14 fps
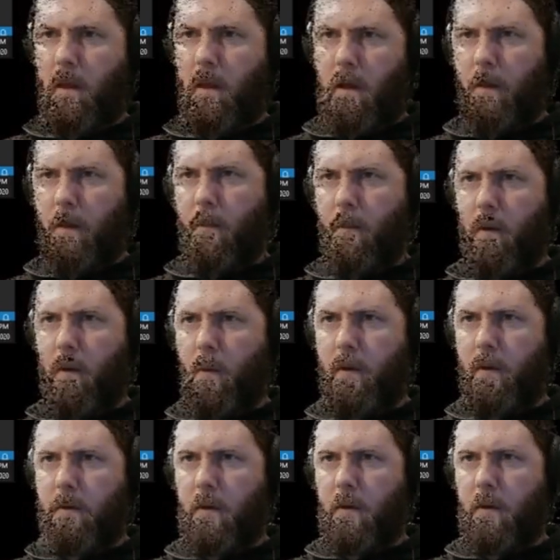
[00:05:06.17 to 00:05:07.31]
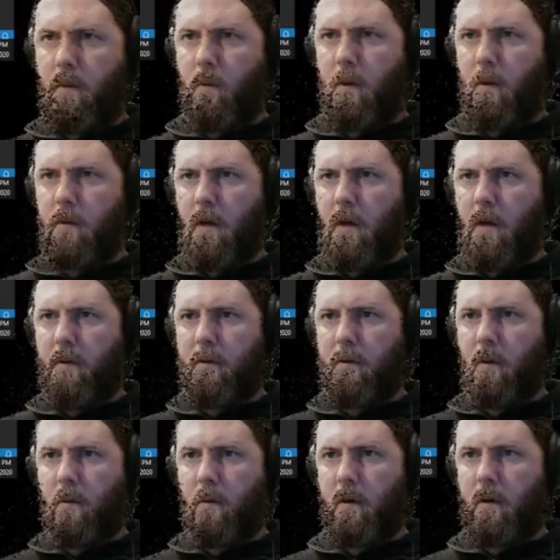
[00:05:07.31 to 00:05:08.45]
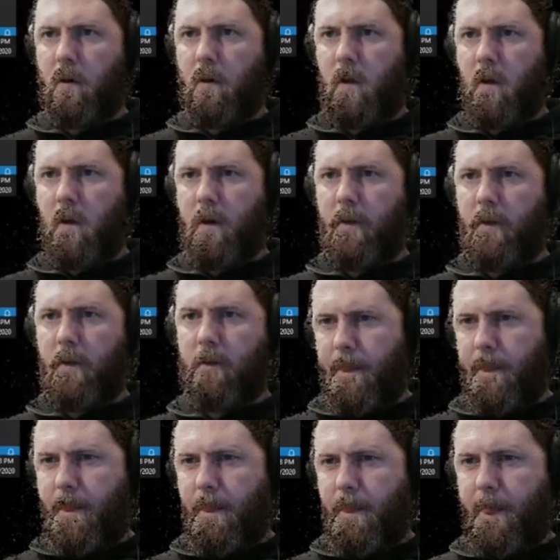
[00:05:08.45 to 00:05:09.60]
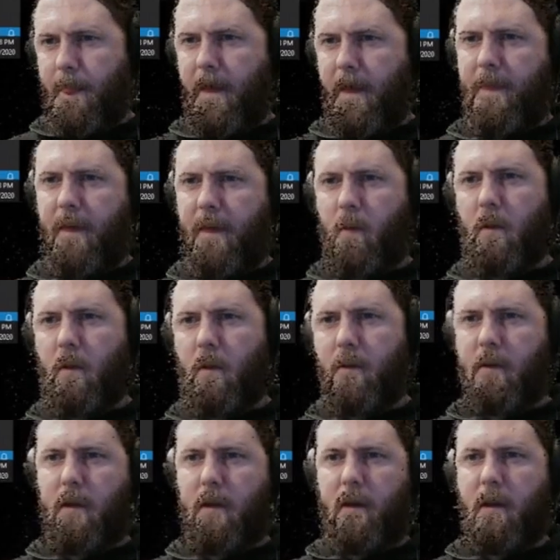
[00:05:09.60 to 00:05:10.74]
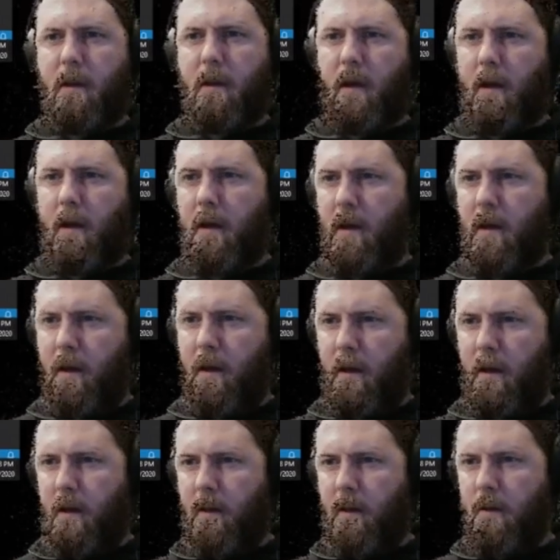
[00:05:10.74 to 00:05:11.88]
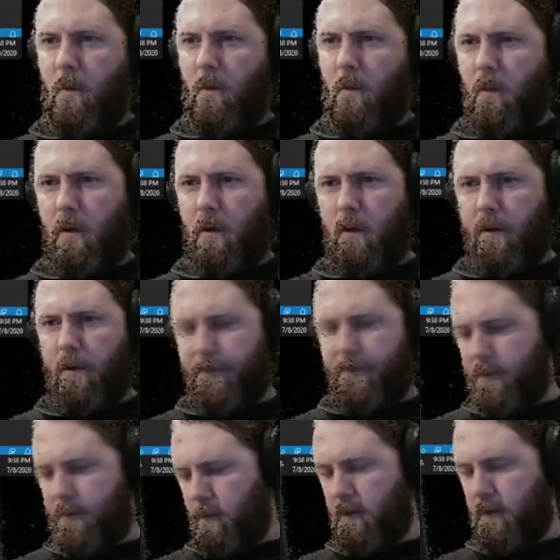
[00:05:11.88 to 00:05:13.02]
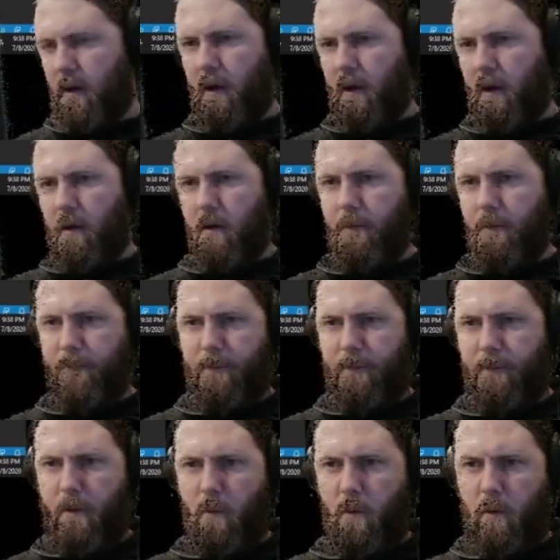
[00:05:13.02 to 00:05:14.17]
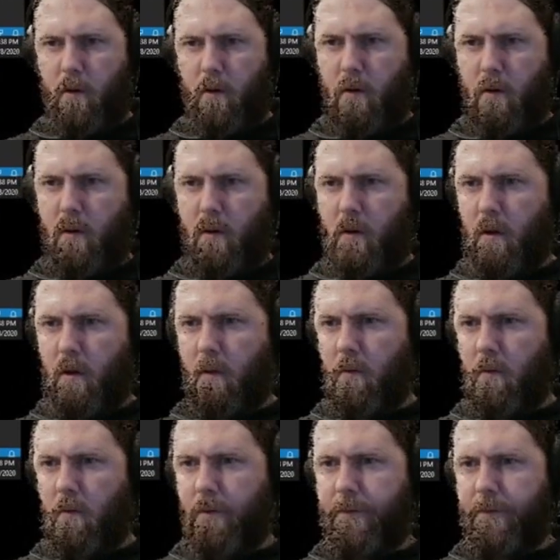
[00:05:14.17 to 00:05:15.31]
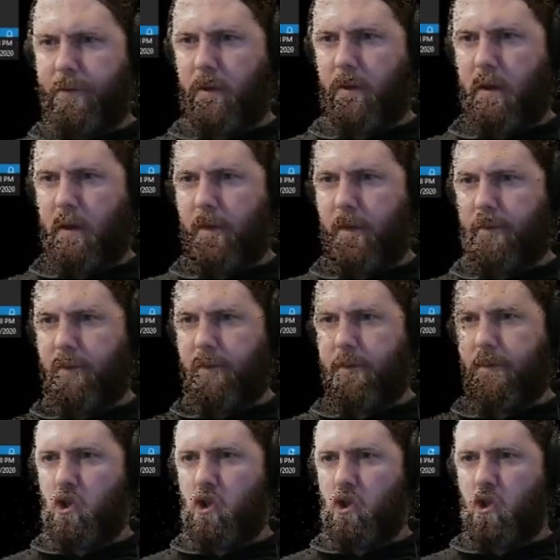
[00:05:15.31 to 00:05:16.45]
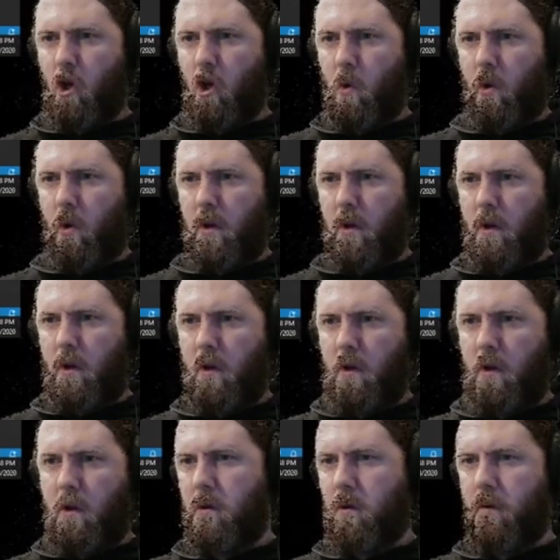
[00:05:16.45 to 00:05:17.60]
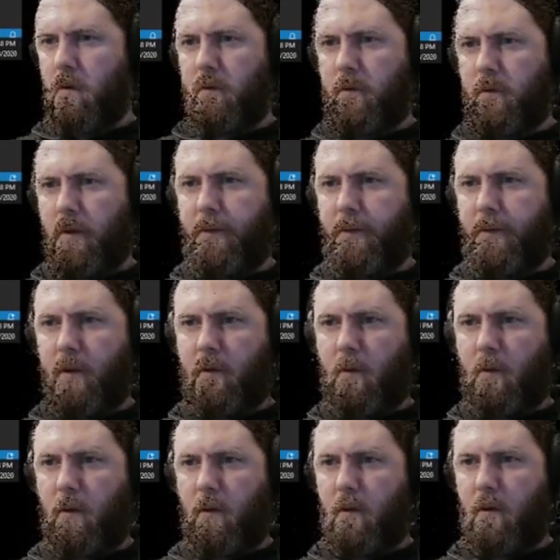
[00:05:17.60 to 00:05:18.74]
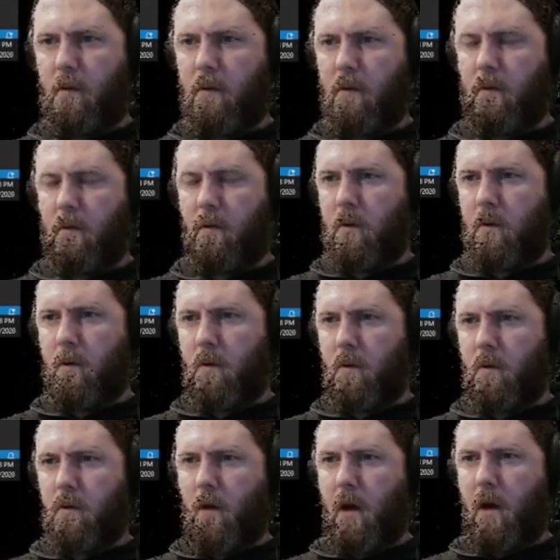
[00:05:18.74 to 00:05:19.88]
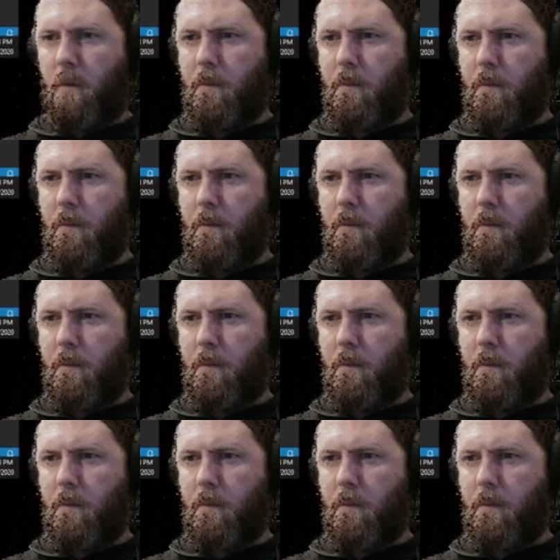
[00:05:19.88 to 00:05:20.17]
I'm aware with that we don't have any token yet. I think we'll need a token. Let's do it here. Token equals get token Tesla token type